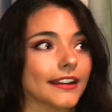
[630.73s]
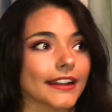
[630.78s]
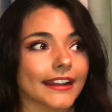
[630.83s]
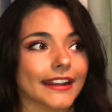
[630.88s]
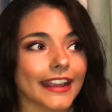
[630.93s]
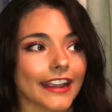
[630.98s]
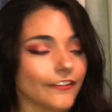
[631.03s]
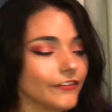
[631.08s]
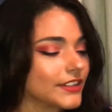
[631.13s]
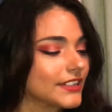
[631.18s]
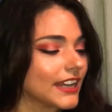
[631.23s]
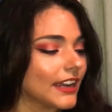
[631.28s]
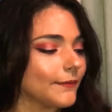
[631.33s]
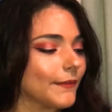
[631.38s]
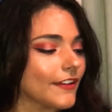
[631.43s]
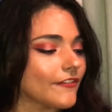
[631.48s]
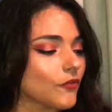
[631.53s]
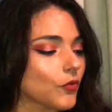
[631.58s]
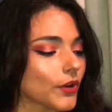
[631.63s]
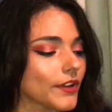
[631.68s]
Like every time
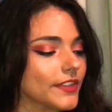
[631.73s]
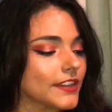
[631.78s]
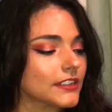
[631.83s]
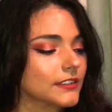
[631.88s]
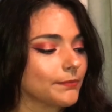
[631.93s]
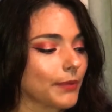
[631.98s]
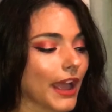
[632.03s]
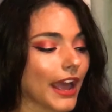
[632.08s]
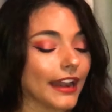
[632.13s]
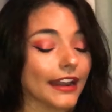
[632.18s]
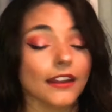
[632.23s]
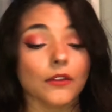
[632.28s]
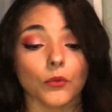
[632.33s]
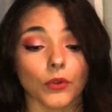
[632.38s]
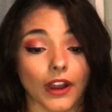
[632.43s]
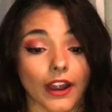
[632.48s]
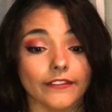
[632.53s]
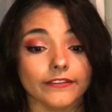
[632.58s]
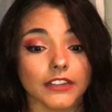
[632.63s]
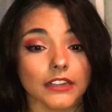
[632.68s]
I've worn this palette
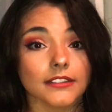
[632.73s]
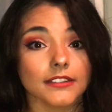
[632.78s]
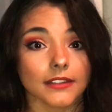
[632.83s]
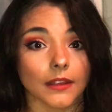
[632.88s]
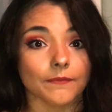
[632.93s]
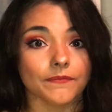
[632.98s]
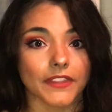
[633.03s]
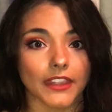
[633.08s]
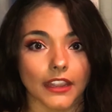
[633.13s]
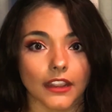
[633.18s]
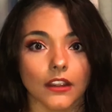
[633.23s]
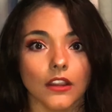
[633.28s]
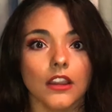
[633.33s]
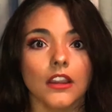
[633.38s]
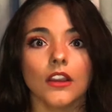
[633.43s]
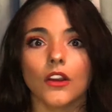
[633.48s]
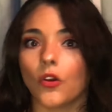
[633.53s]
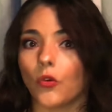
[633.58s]
where I've done something